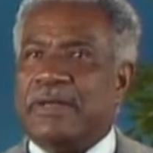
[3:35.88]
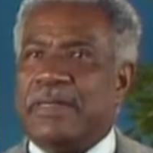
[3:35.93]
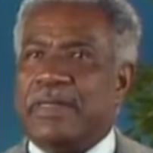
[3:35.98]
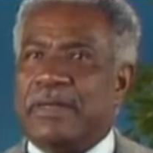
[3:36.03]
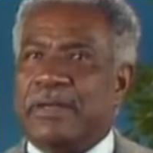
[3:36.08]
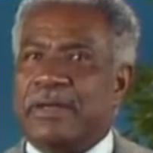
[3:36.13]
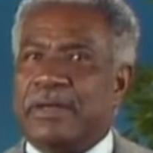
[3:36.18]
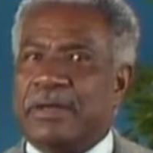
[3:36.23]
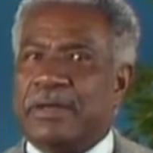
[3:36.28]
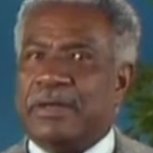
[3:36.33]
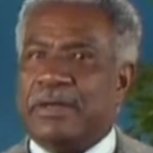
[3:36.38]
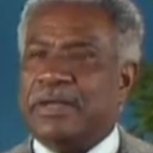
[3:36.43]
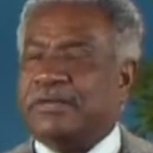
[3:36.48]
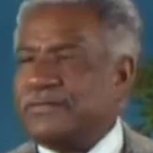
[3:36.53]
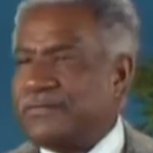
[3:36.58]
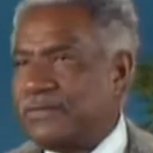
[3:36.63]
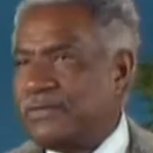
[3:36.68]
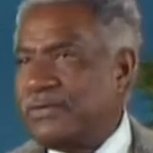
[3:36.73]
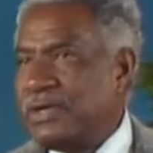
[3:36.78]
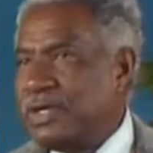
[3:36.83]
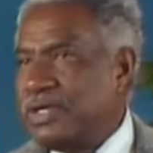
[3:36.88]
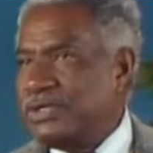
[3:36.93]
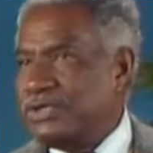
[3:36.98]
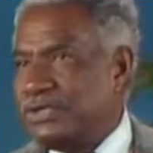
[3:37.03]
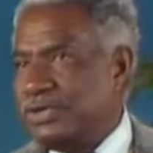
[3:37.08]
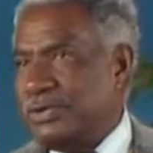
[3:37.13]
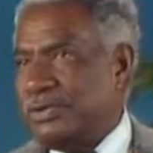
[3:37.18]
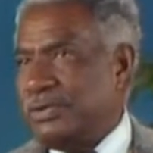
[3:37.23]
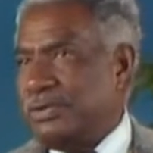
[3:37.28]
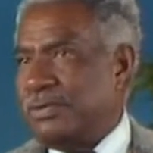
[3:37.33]
uh, it frees
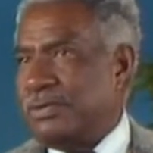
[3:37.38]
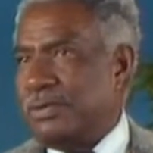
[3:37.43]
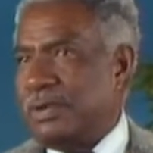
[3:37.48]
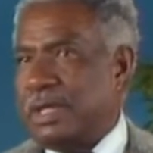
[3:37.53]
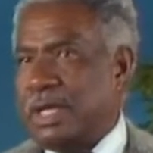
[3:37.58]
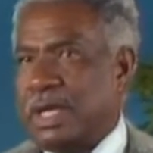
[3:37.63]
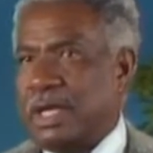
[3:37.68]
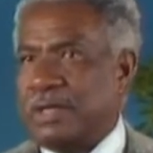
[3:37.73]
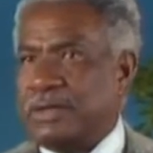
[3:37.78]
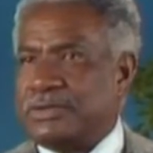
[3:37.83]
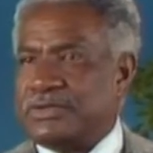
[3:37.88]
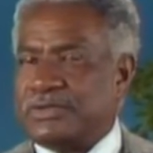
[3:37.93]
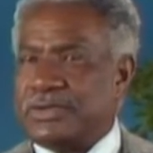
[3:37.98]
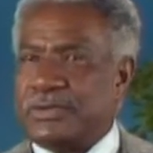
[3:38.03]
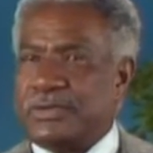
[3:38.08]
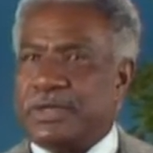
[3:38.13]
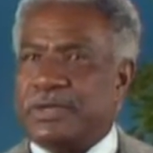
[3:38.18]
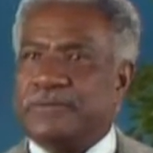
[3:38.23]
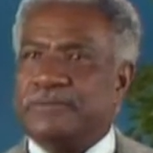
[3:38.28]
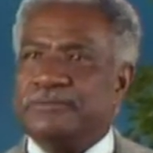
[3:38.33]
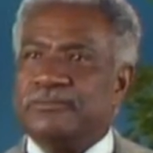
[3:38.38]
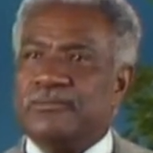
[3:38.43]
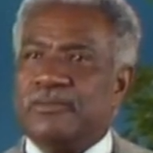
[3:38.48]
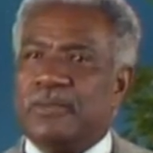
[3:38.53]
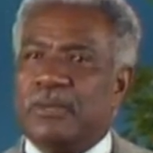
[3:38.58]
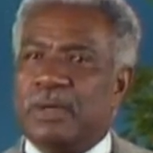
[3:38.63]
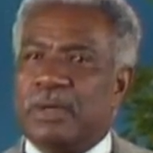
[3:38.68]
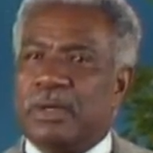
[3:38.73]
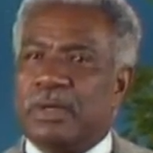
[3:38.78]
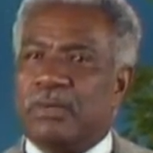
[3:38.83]
you, and so that
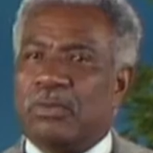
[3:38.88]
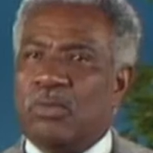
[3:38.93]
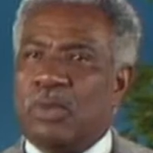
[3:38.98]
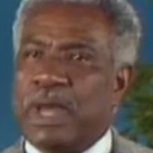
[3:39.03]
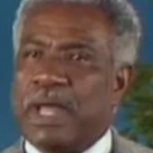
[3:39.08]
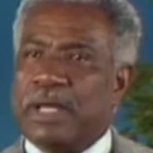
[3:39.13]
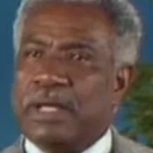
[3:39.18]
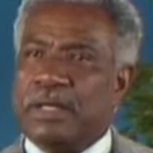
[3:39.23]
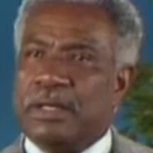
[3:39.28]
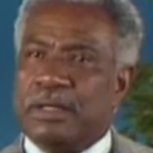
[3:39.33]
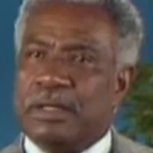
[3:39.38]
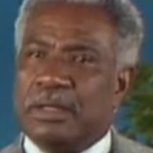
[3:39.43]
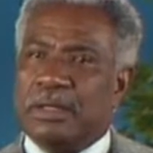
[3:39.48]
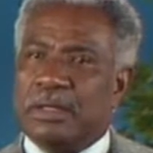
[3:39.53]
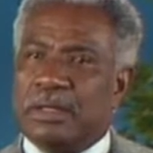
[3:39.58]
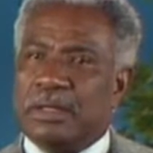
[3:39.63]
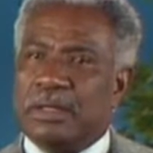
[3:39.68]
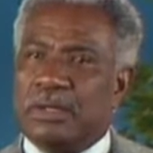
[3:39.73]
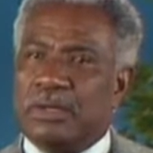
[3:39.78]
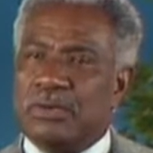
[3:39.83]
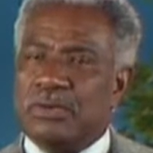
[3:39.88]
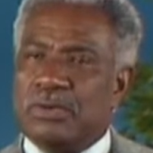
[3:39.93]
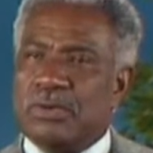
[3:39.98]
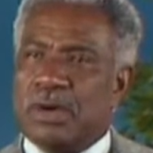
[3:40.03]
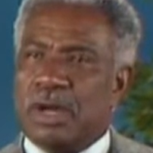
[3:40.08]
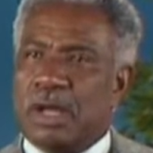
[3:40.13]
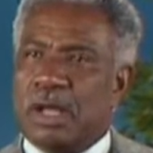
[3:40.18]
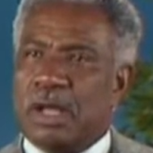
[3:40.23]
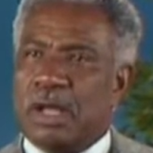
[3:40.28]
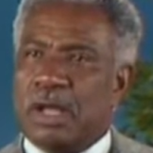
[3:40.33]
when you
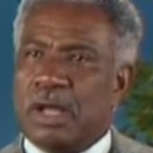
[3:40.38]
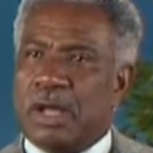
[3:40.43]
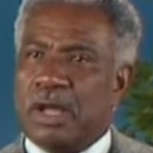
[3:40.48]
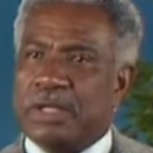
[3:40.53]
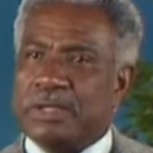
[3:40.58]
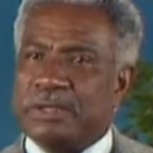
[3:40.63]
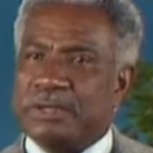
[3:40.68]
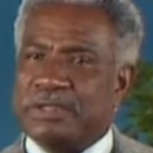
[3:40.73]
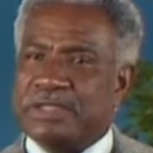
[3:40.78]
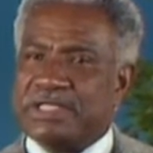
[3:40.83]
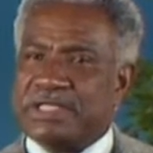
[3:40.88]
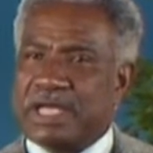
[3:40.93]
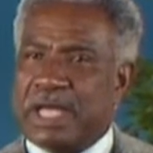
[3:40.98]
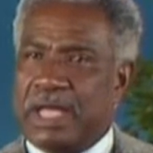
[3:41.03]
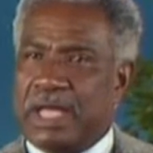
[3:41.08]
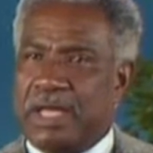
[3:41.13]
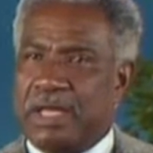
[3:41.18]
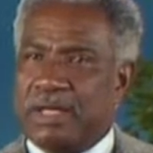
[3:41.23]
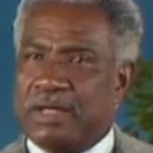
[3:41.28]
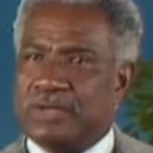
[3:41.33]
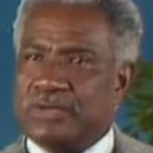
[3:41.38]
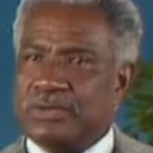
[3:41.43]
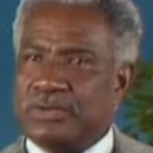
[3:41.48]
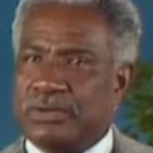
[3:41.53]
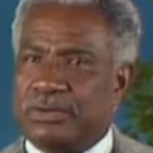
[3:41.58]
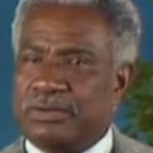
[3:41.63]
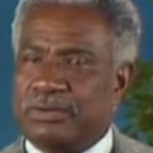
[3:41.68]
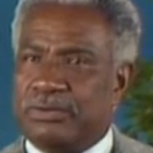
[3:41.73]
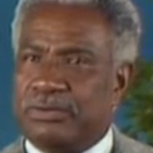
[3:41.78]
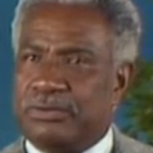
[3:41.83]
are on stage,
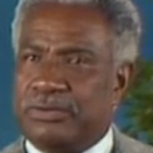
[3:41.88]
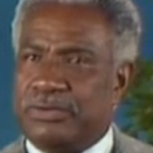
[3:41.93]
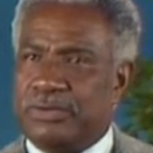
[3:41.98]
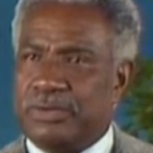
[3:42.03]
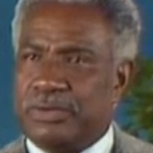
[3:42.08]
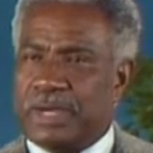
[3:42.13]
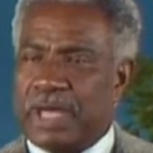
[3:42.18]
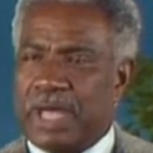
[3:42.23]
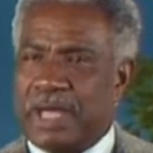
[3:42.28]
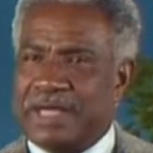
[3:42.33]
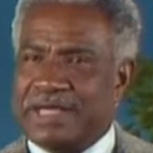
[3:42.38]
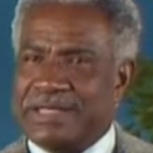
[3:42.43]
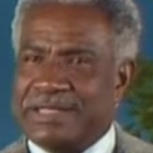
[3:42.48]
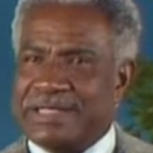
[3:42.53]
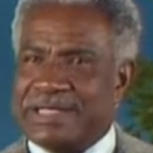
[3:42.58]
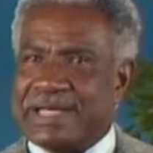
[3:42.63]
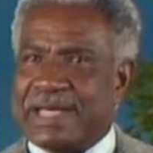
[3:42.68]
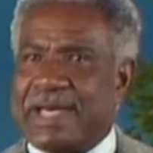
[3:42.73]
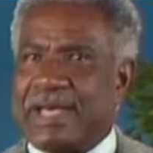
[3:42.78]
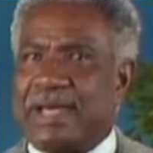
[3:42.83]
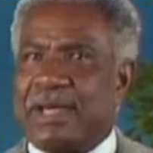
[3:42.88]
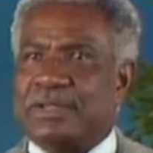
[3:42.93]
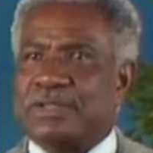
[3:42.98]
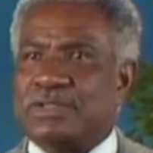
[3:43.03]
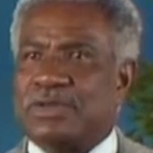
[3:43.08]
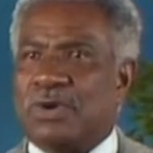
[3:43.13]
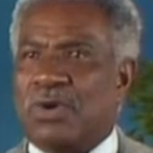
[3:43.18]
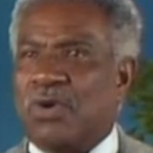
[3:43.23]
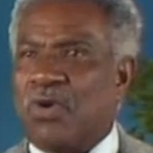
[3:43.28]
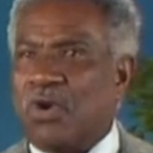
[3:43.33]
you can dare
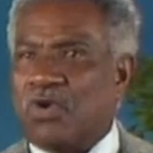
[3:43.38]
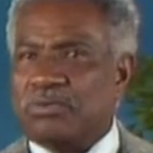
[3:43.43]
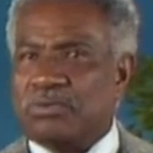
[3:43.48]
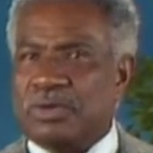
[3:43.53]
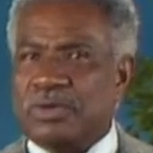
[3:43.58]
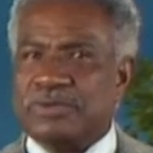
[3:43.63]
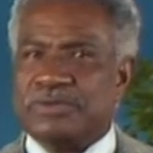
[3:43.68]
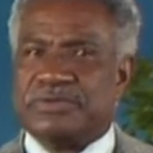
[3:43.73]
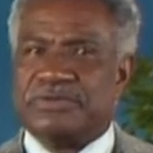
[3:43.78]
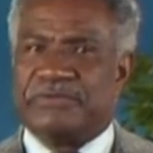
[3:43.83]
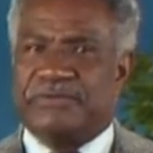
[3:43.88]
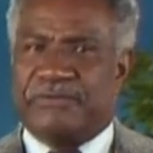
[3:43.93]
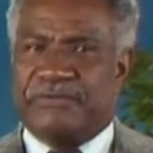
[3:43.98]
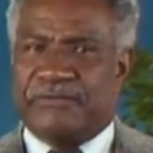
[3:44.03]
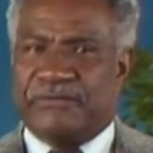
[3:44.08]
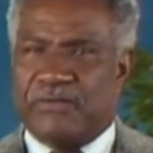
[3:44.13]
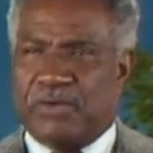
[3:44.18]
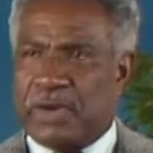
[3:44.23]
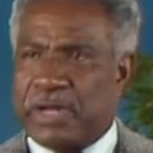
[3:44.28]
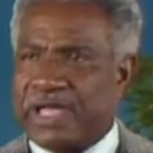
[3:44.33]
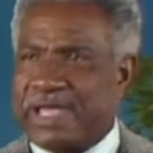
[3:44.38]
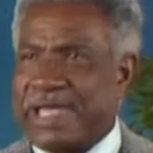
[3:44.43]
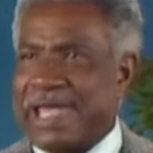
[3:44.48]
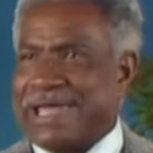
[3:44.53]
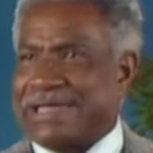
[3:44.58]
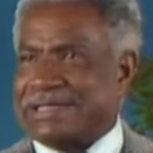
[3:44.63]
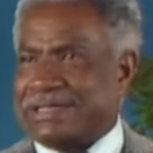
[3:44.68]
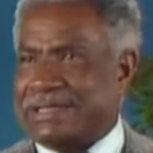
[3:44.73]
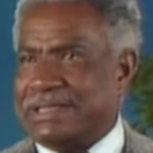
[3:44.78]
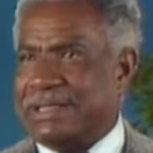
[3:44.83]
to almost
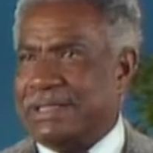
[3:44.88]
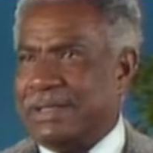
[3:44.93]
forget